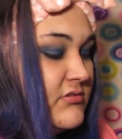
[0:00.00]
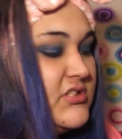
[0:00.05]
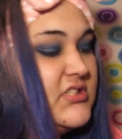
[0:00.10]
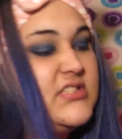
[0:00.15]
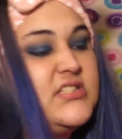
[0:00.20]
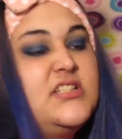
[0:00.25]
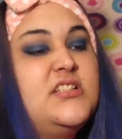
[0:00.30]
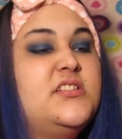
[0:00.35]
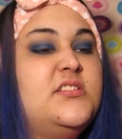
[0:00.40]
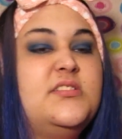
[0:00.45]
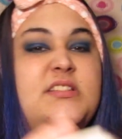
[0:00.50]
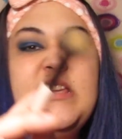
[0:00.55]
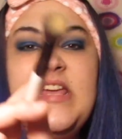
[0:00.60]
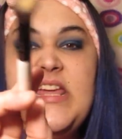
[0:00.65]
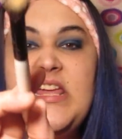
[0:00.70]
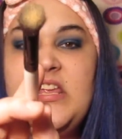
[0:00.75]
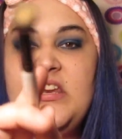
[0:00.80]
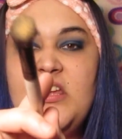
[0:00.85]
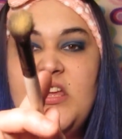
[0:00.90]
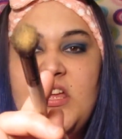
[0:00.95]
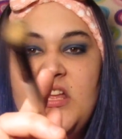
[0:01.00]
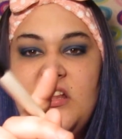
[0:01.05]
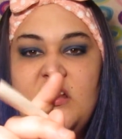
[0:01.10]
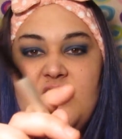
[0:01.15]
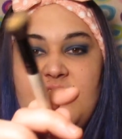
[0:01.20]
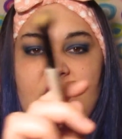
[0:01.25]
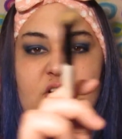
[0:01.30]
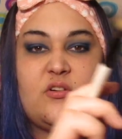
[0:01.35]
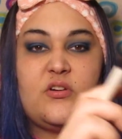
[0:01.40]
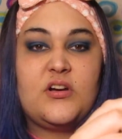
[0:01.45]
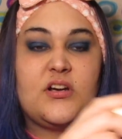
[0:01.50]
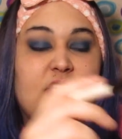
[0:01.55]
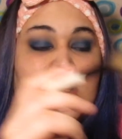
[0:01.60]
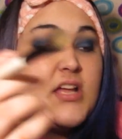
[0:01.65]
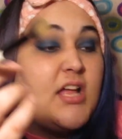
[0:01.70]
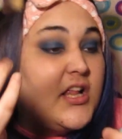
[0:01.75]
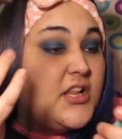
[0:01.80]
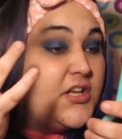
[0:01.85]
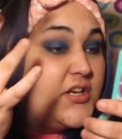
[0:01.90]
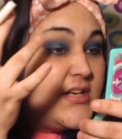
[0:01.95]
just a little tan color or a
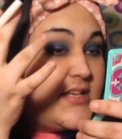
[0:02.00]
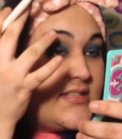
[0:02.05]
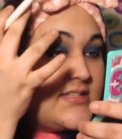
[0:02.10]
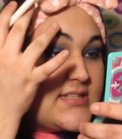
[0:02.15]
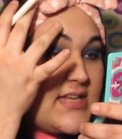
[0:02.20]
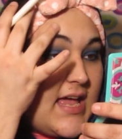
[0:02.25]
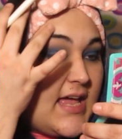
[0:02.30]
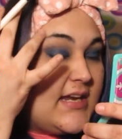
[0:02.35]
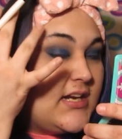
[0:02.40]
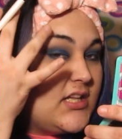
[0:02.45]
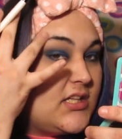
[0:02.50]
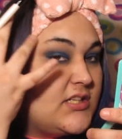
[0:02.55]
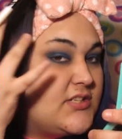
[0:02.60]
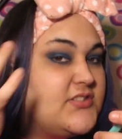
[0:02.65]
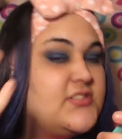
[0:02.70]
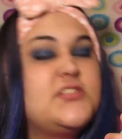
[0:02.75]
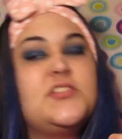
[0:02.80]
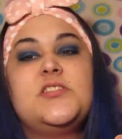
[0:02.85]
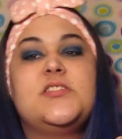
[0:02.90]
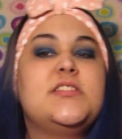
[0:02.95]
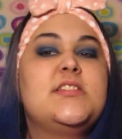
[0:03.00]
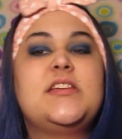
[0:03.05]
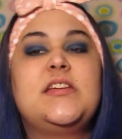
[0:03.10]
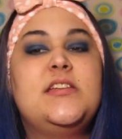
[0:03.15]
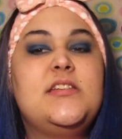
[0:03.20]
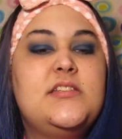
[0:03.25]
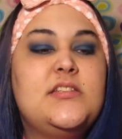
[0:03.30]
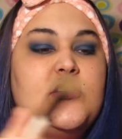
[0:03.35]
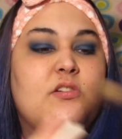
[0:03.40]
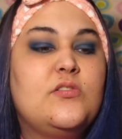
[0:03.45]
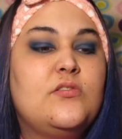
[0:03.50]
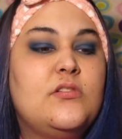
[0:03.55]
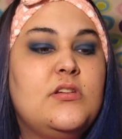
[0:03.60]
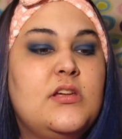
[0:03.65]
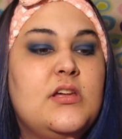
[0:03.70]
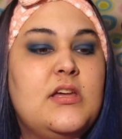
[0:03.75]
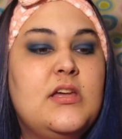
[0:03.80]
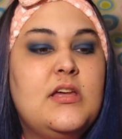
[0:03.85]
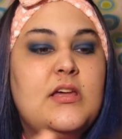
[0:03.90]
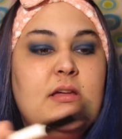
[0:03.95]
color that's kind of close to your skin tone.
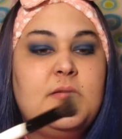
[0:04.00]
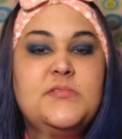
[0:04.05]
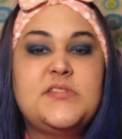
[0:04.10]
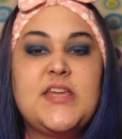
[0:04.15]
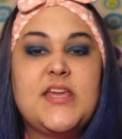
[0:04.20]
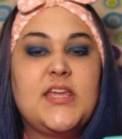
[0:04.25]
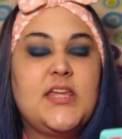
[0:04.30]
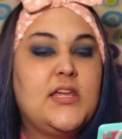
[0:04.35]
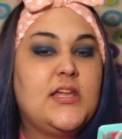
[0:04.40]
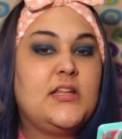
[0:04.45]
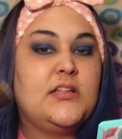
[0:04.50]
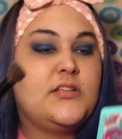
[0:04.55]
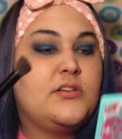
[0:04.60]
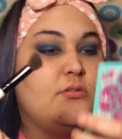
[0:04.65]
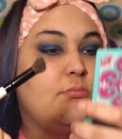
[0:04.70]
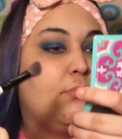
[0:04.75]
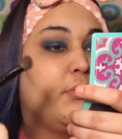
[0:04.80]
Taking a little